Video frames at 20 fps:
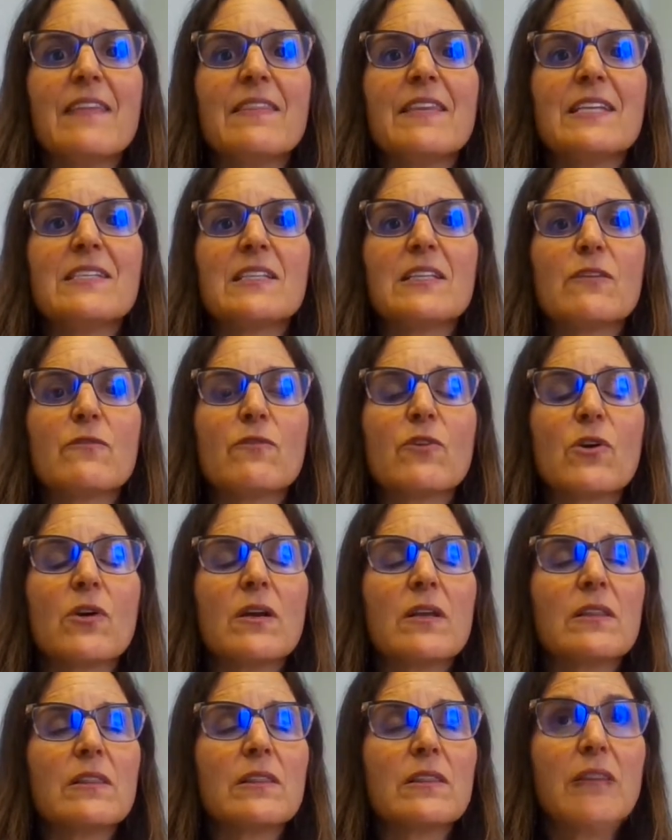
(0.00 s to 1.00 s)
and they
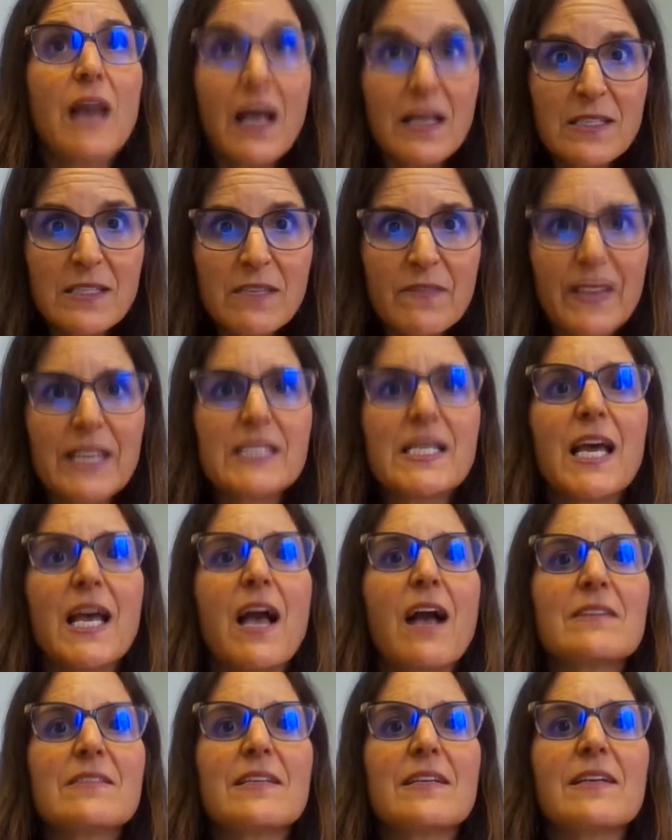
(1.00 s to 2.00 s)
deliver lots of
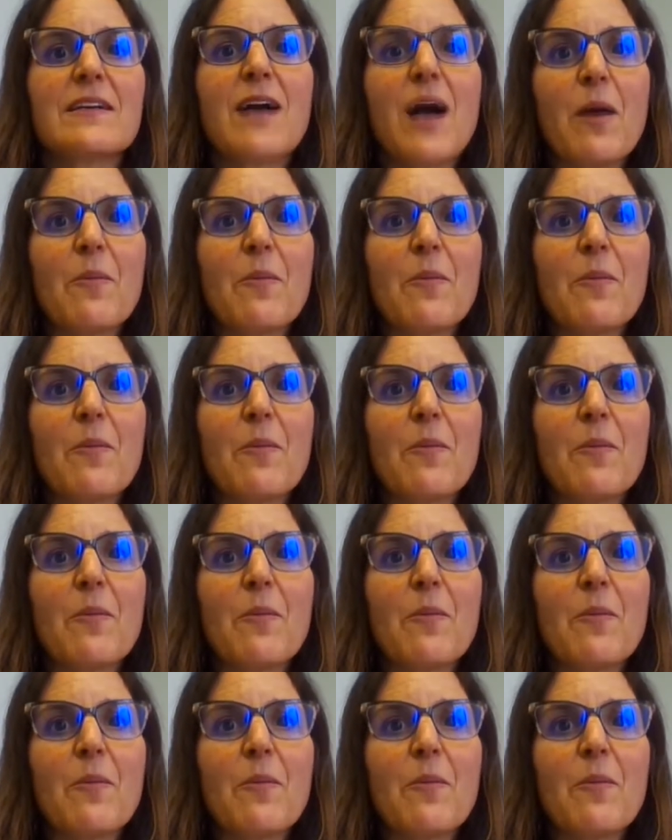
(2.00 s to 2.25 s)
antioxidant